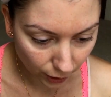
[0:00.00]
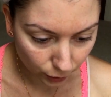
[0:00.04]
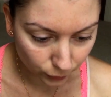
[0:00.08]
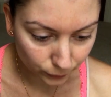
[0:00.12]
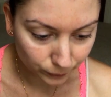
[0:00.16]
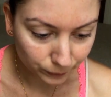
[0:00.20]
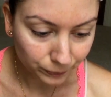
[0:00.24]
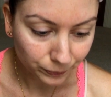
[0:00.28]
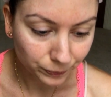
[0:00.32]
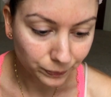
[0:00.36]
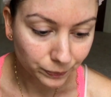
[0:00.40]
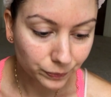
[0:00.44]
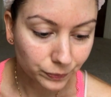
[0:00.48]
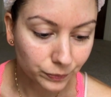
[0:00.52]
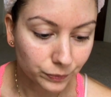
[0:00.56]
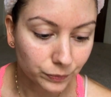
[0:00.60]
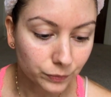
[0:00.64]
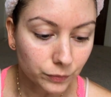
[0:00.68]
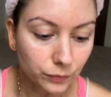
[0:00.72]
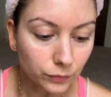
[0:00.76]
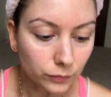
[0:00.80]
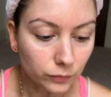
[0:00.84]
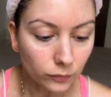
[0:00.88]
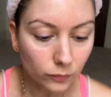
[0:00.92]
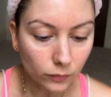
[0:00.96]
So,
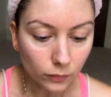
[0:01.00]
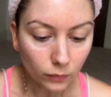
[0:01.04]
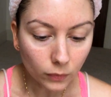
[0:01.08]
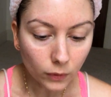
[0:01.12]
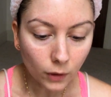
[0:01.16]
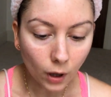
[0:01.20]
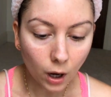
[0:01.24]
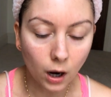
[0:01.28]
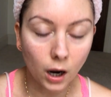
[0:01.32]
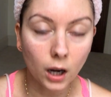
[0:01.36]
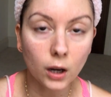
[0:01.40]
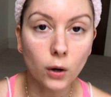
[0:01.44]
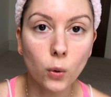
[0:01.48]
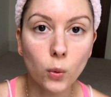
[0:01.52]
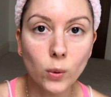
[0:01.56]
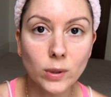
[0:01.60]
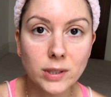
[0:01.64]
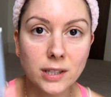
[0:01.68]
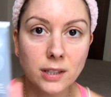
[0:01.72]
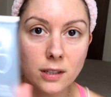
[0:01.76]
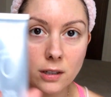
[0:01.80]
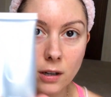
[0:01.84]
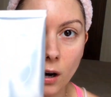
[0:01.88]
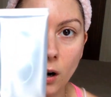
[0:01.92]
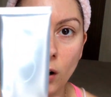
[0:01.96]
I
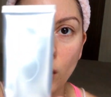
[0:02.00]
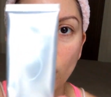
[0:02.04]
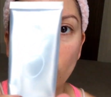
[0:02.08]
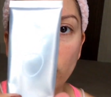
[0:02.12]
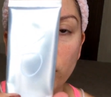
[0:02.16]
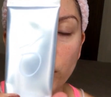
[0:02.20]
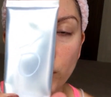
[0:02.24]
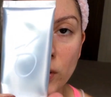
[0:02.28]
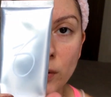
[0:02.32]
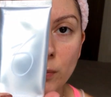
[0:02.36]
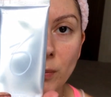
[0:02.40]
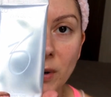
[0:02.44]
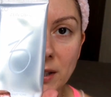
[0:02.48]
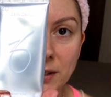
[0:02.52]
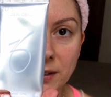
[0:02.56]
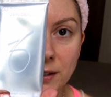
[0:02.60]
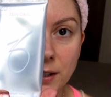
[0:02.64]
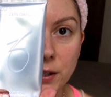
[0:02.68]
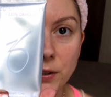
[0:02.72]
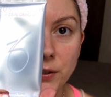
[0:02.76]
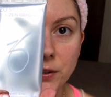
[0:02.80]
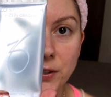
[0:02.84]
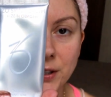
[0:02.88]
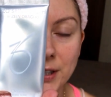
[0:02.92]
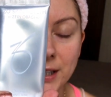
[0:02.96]
always start off with my
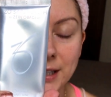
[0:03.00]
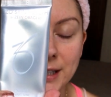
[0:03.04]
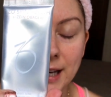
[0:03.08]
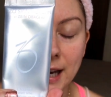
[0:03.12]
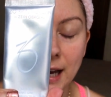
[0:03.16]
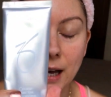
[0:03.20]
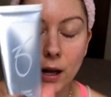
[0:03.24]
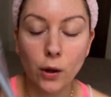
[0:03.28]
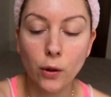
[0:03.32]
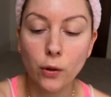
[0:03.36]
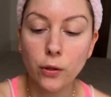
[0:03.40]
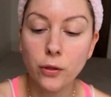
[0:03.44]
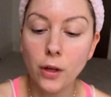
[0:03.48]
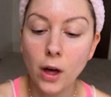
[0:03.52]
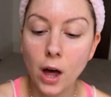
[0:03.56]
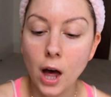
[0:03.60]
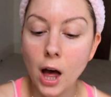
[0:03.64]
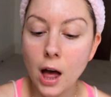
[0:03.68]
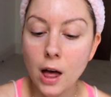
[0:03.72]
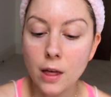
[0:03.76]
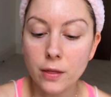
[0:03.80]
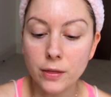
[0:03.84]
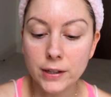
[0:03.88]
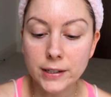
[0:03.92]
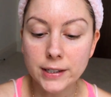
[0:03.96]
Zoe Skin Health.
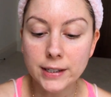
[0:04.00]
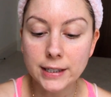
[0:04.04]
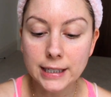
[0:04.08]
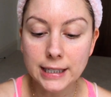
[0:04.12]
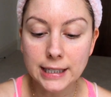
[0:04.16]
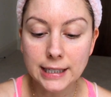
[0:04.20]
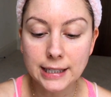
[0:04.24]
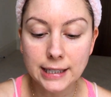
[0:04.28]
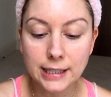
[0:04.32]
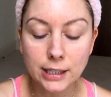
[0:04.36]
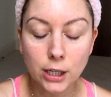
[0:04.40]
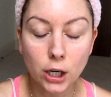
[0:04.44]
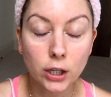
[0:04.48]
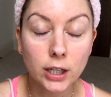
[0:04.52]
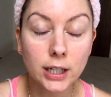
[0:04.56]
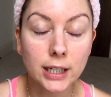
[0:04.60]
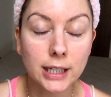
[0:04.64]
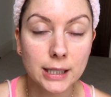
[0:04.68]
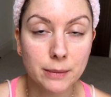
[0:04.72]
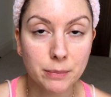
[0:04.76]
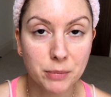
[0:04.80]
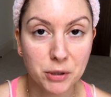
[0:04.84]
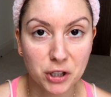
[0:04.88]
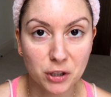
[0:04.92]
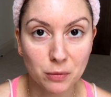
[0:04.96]
This is the
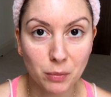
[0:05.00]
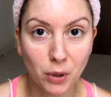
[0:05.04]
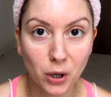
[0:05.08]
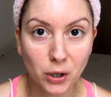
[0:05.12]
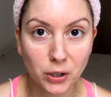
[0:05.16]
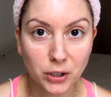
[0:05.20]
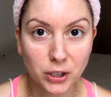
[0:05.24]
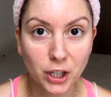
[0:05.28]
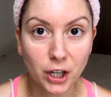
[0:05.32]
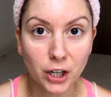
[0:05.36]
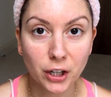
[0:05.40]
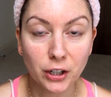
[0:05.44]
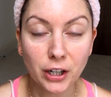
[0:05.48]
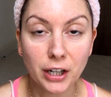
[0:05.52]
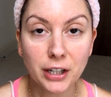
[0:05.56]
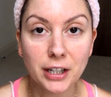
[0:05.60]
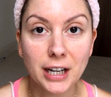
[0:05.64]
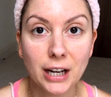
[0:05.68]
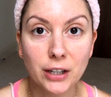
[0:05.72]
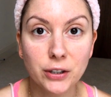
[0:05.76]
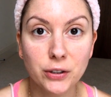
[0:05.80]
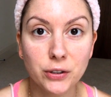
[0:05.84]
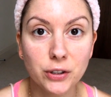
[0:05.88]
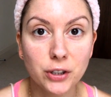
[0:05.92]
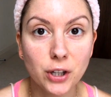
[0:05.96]
Eclipse Smart Tone.
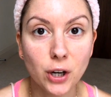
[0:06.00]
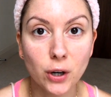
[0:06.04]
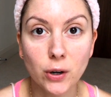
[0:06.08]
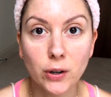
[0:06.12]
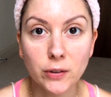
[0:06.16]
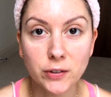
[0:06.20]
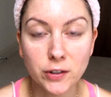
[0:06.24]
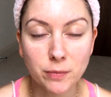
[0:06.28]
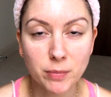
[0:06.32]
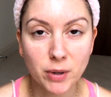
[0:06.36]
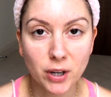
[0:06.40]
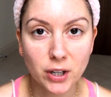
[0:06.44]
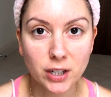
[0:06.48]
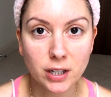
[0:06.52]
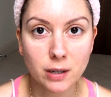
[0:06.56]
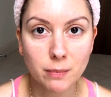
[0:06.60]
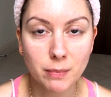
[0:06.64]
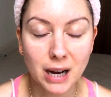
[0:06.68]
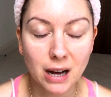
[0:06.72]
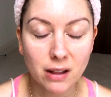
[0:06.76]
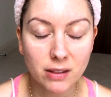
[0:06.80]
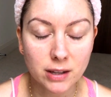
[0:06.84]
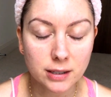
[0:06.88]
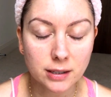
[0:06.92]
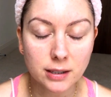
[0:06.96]
Now, you know I've spoken
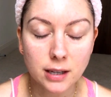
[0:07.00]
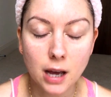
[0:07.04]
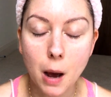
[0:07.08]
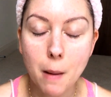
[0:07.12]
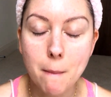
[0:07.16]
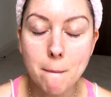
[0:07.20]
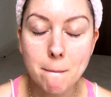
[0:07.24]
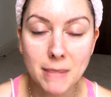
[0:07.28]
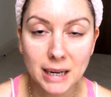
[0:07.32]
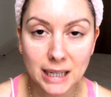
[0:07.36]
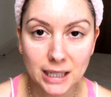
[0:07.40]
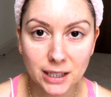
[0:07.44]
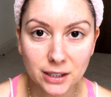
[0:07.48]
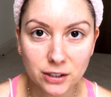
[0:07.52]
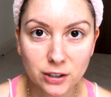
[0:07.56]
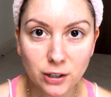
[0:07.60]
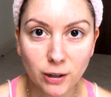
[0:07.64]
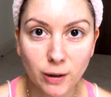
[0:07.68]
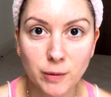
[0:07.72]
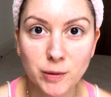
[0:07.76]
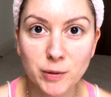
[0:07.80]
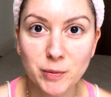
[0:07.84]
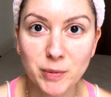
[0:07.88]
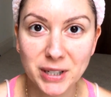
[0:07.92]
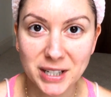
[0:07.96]
about this a million
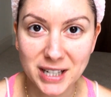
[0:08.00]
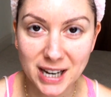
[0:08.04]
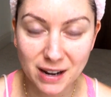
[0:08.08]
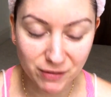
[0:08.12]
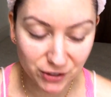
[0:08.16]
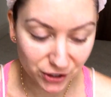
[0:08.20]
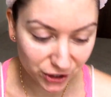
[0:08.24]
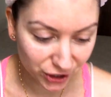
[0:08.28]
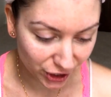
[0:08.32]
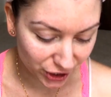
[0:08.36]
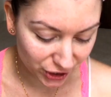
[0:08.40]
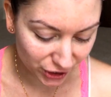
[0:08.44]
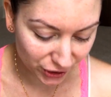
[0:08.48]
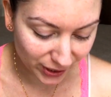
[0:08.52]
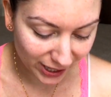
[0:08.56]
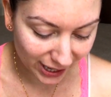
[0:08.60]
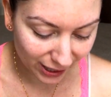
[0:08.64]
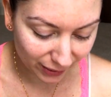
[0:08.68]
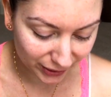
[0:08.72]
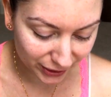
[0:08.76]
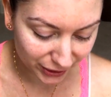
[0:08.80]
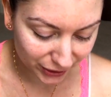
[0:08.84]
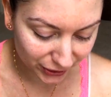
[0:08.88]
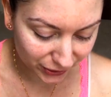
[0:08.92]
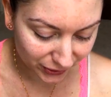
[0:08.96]
times, but never showed you
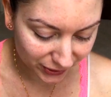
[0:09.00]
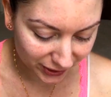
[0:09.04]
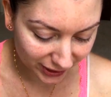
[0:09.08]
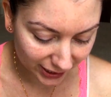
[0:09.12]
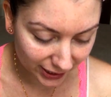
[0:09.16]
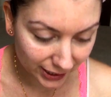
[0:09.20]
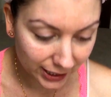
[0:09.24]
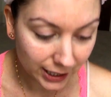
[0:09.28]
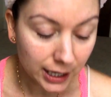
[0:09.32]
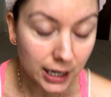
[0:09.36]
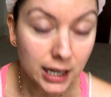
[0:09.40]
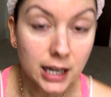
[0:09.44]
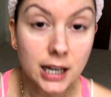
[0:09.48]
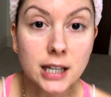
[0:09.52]
how I use it.